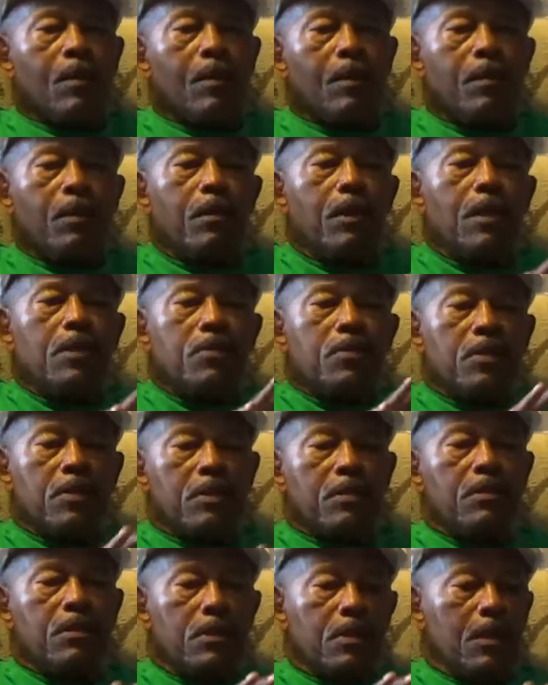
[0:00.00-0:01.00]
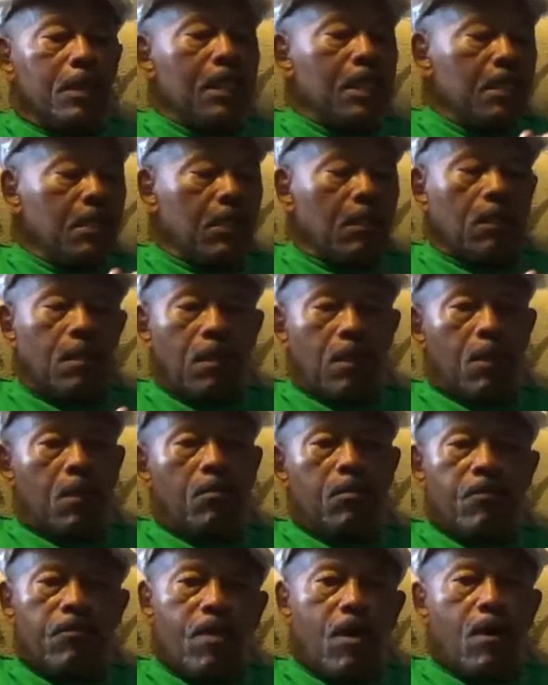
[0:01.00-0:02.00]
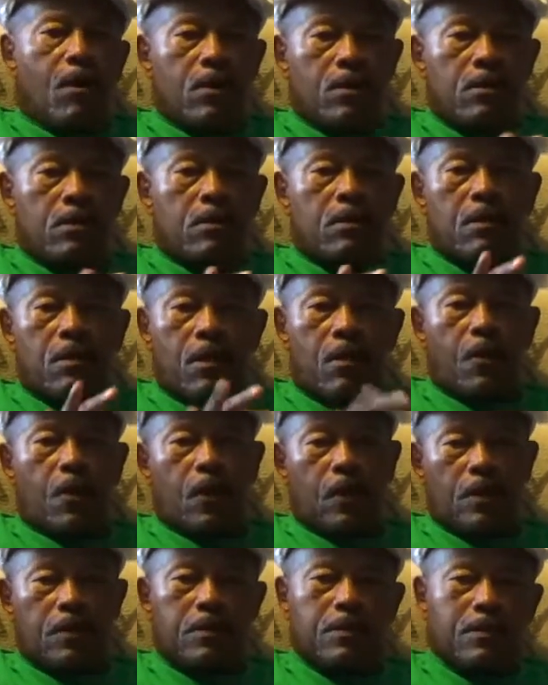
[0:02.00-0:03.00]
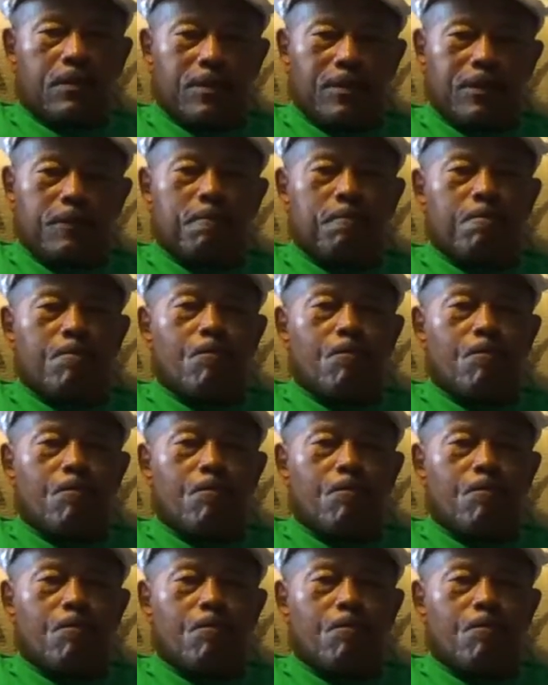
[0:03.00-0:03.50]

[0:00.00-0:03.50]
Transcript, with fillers: You listen to the legal arm of Hawkins and Hawkins.